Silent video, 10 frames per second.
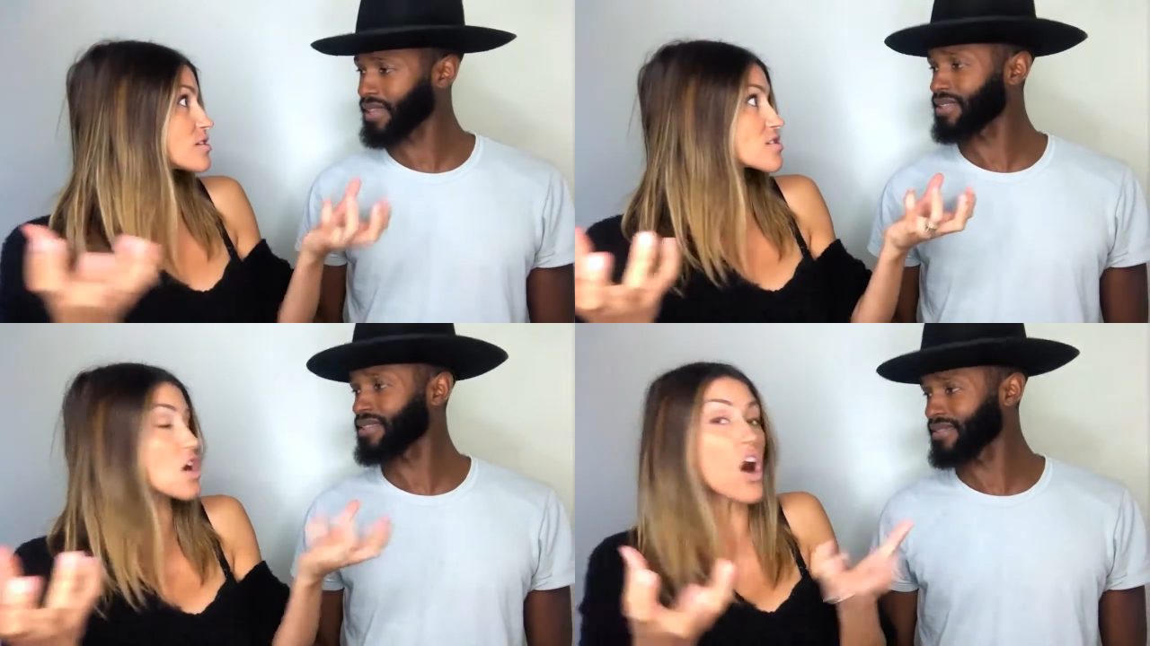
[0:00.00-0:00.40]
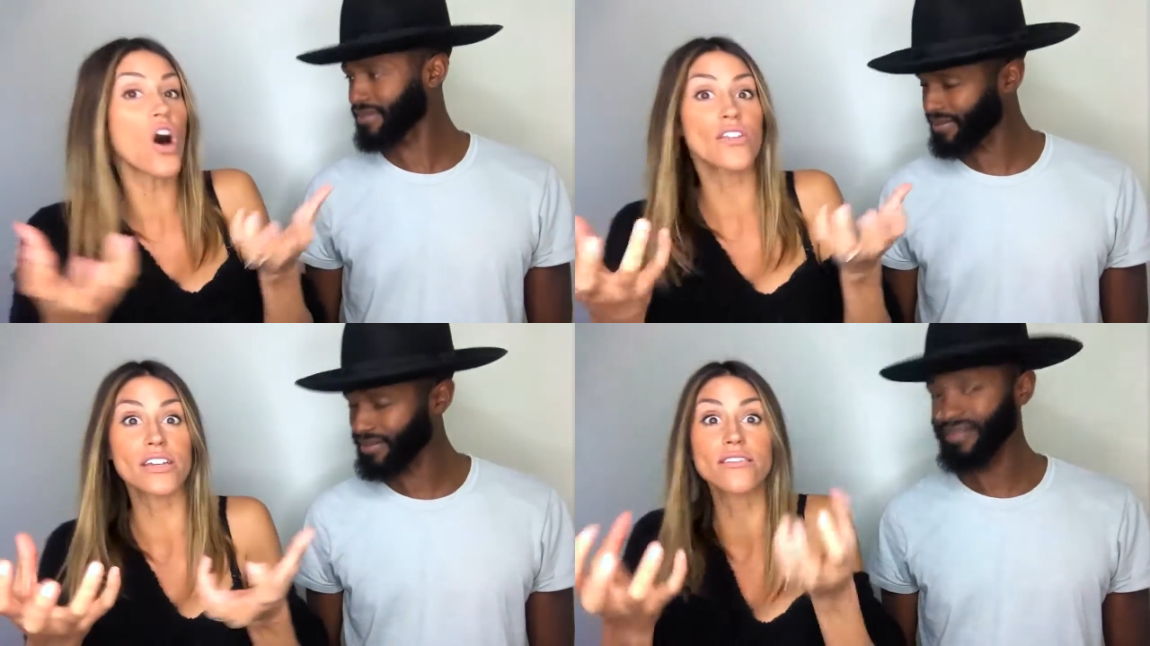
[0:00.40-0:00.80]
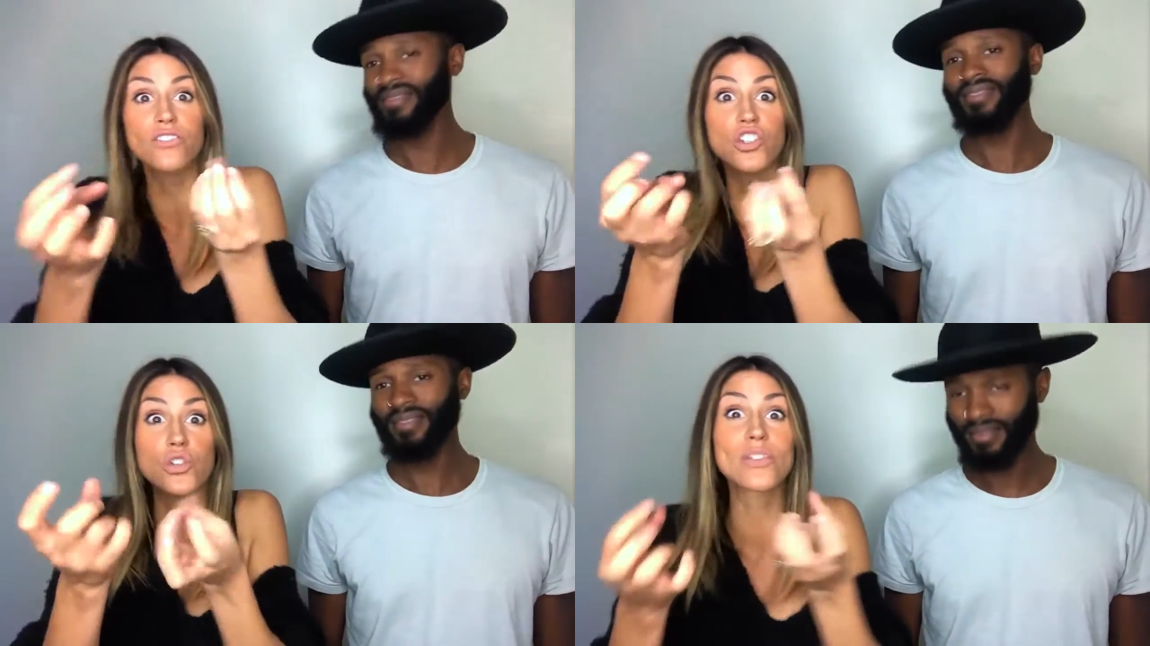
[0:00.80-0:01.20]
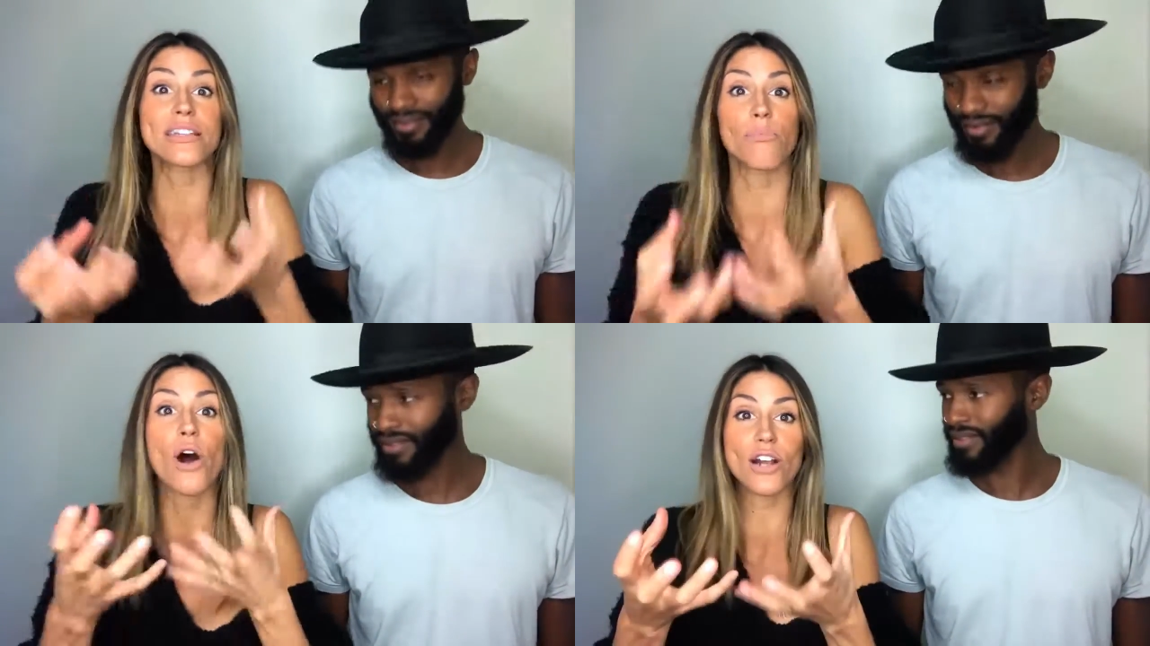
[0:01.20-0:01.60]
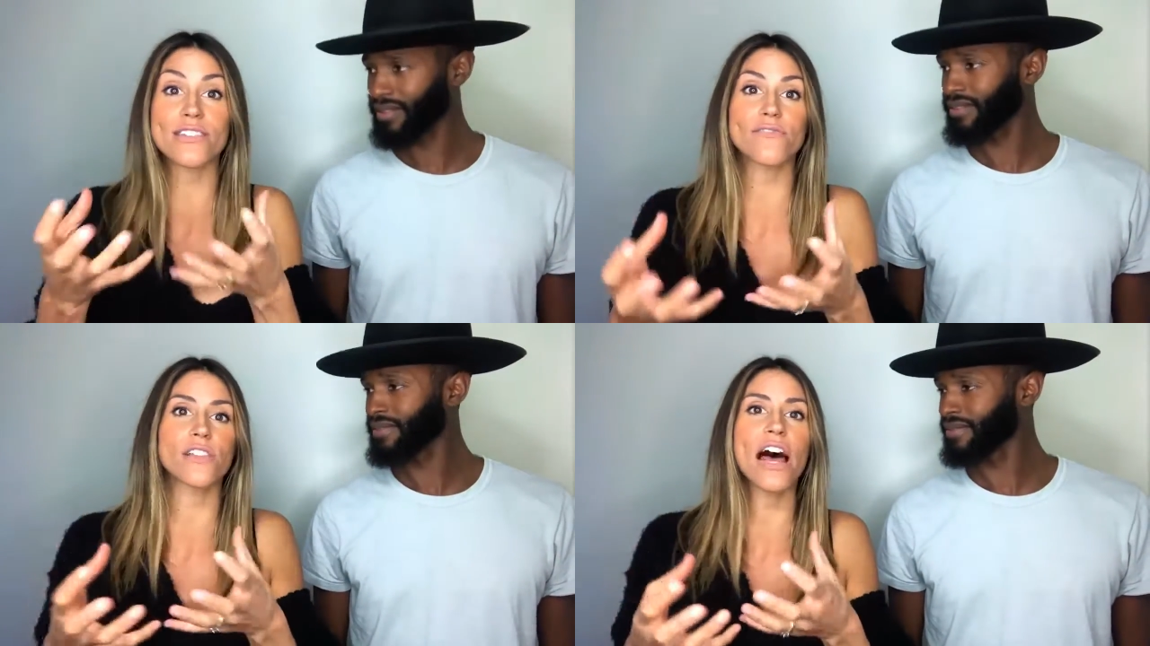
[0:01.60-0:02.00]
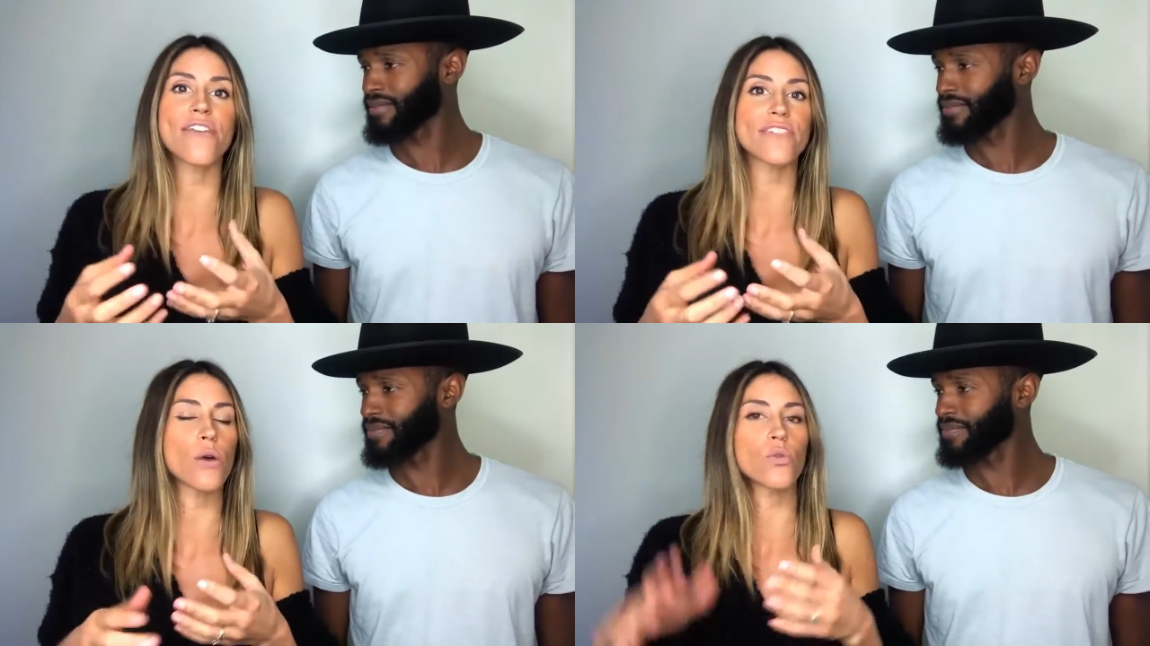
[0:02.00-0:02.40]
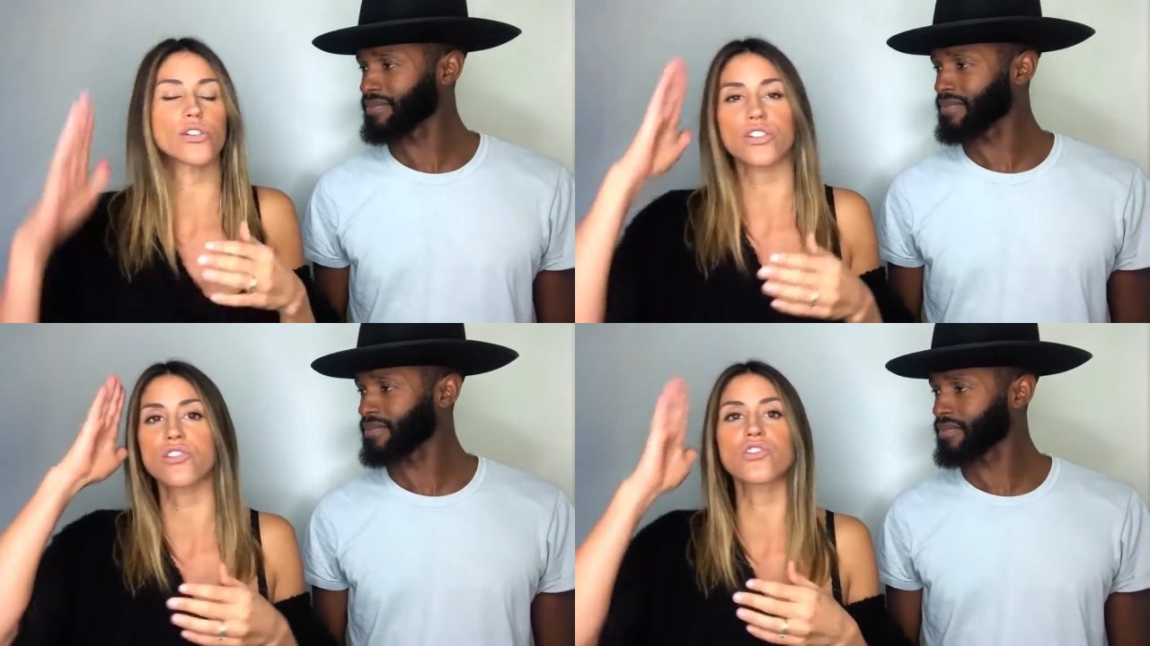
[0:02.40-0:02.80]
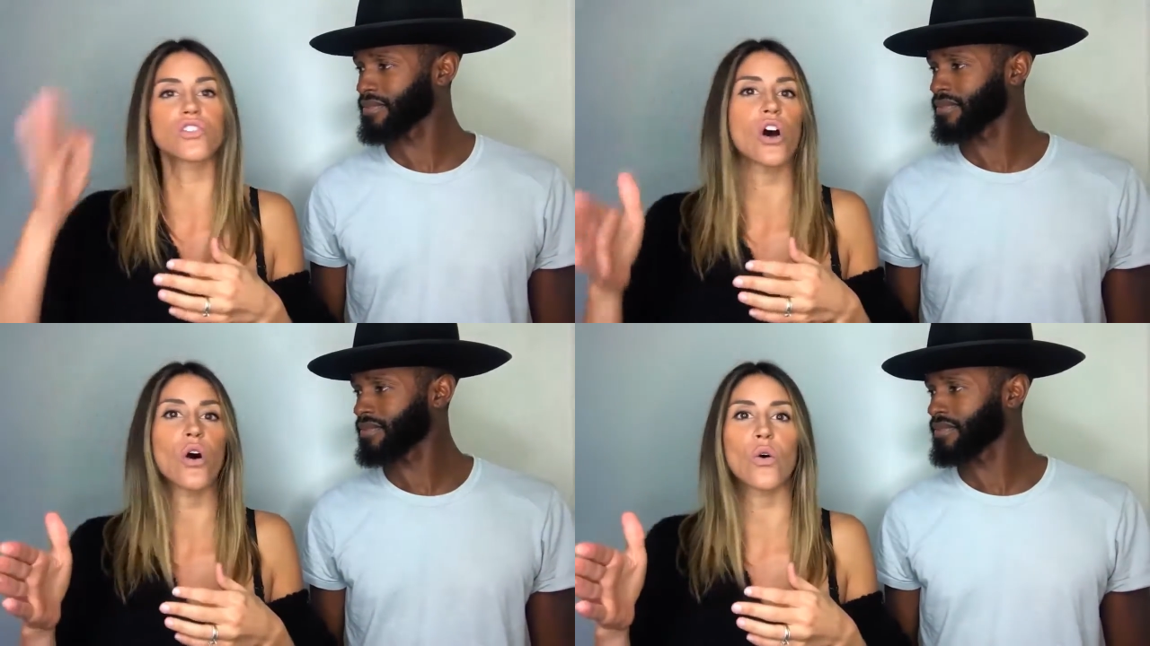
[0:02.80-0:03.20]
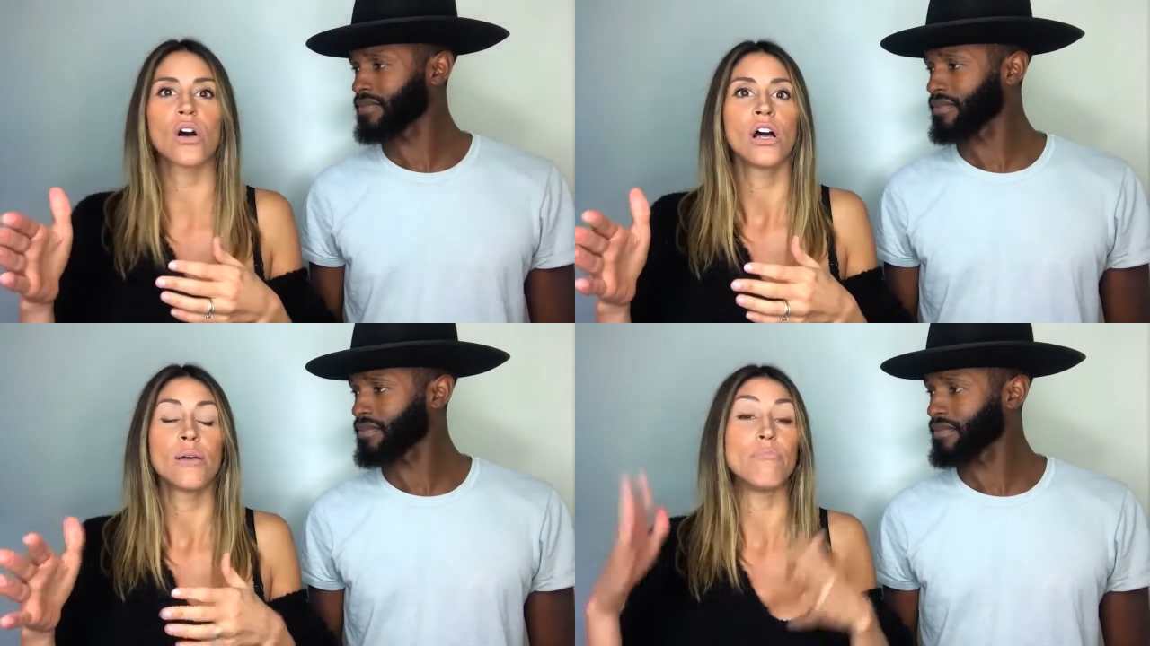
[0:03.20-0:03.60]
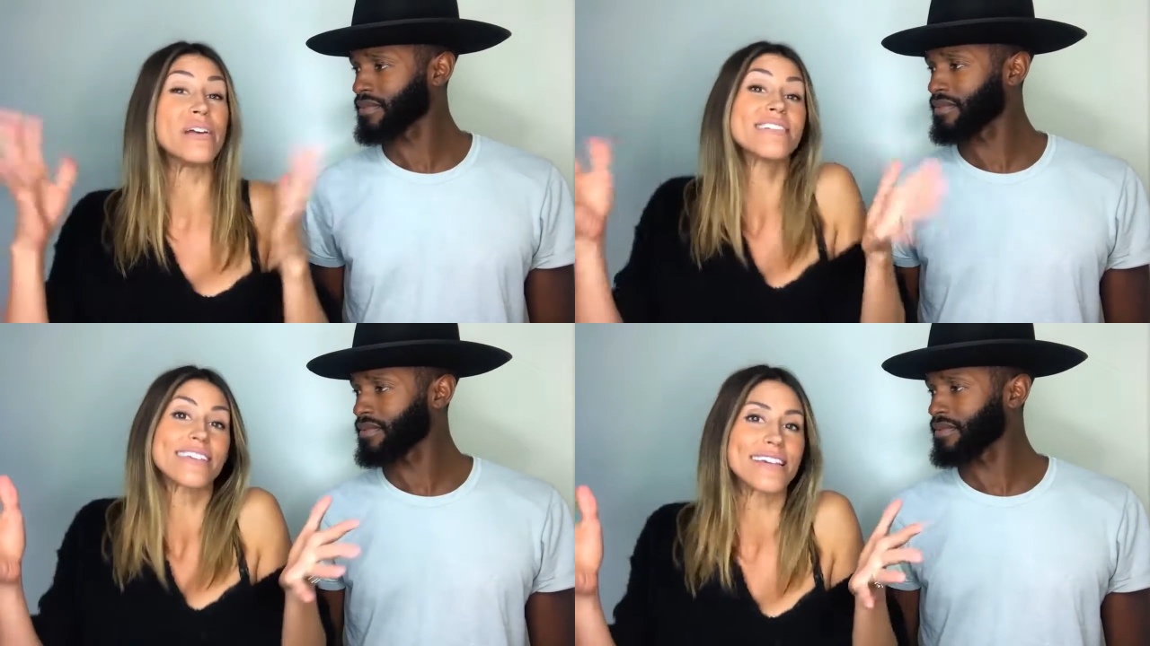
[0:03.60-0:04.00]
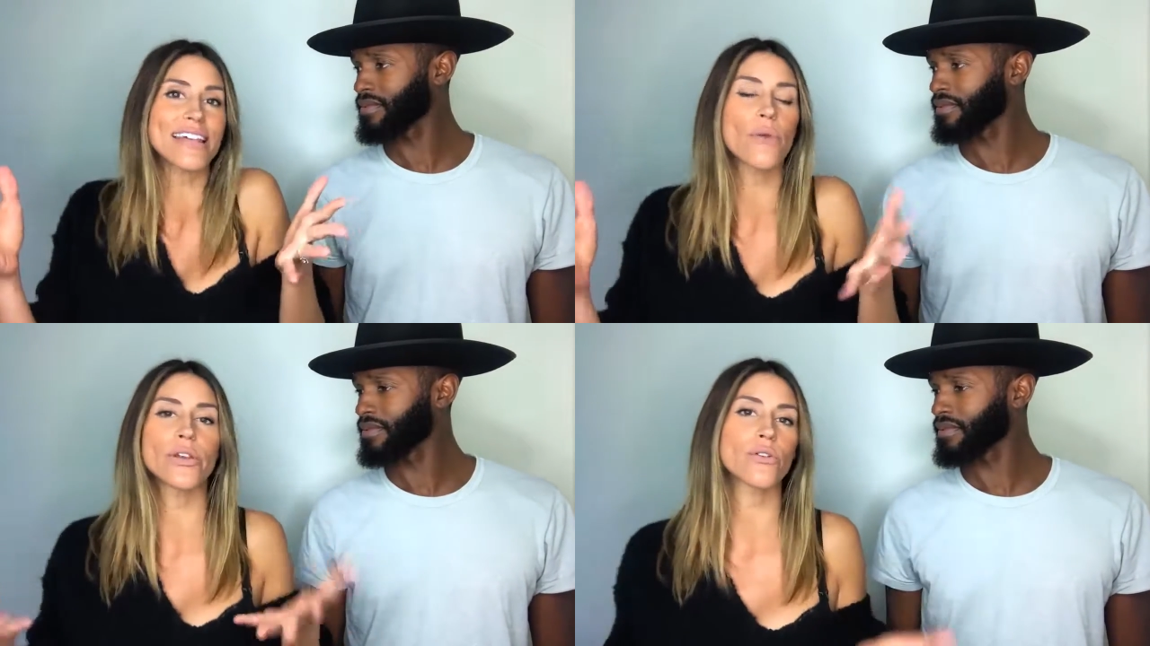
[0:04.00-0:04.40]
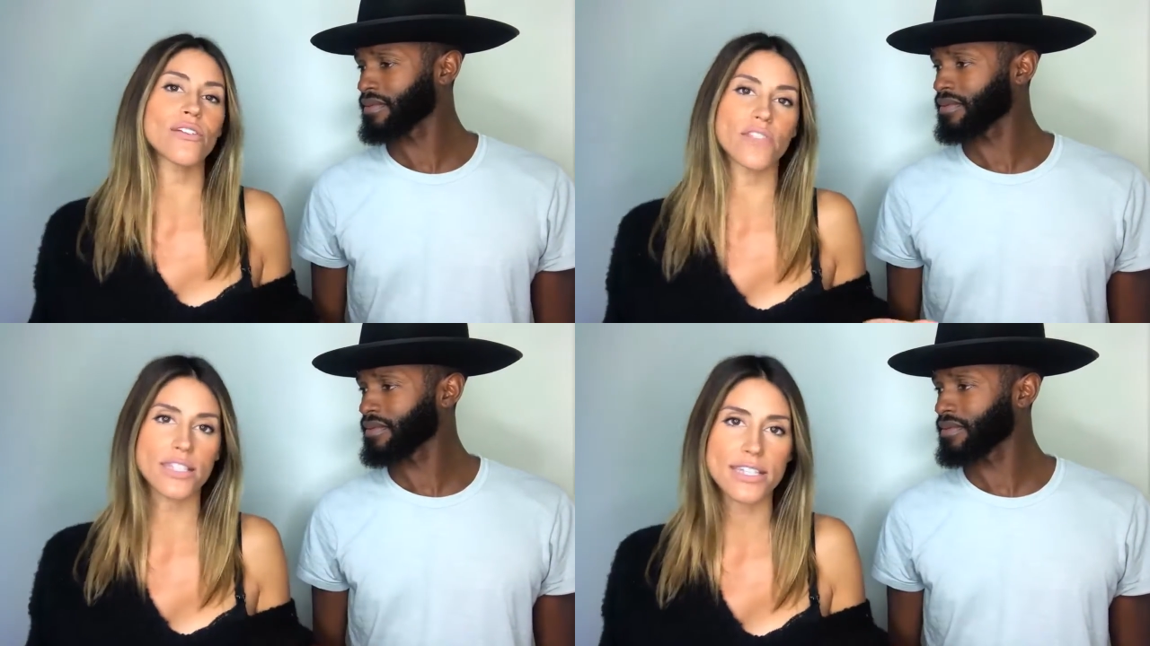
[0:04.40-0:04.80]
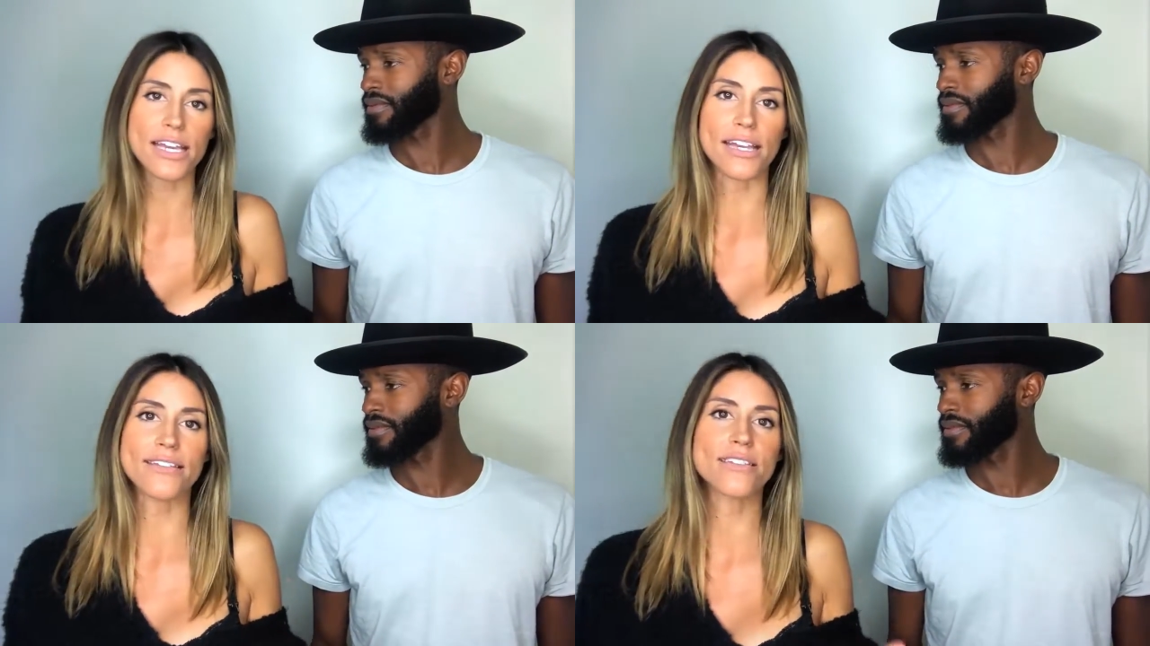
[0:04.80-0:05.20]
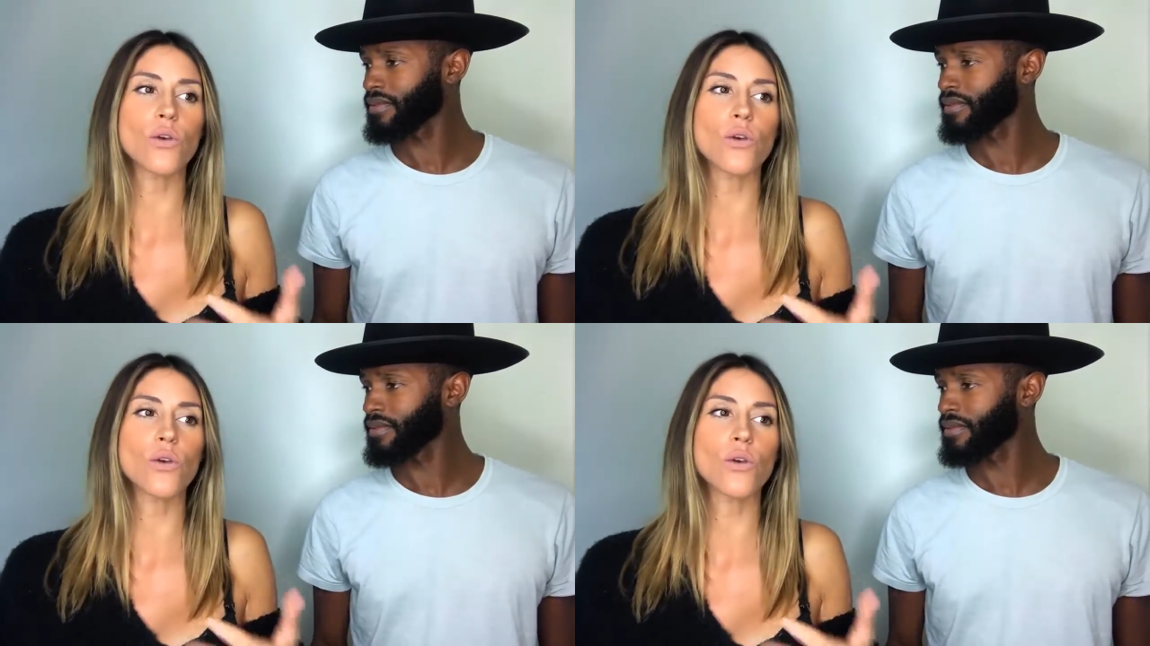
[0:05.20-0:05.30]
Speaker 1: Yes. There's all these juicy parts of life that we're just so busy that we don't even see.